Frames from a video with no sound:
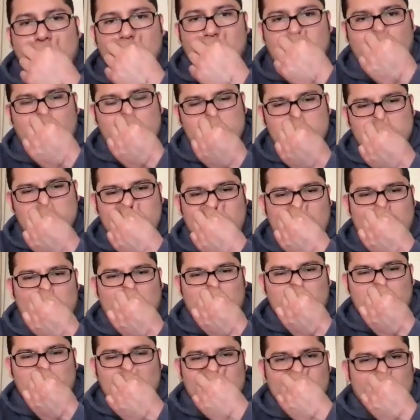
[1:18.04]
Okay. So
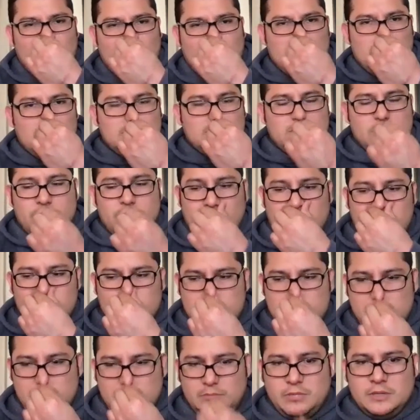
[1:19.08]
yeah, so you're out in the
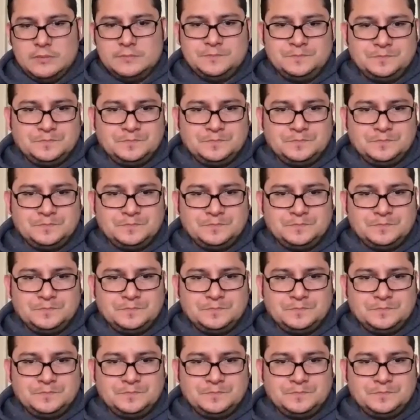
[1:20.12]
suburb.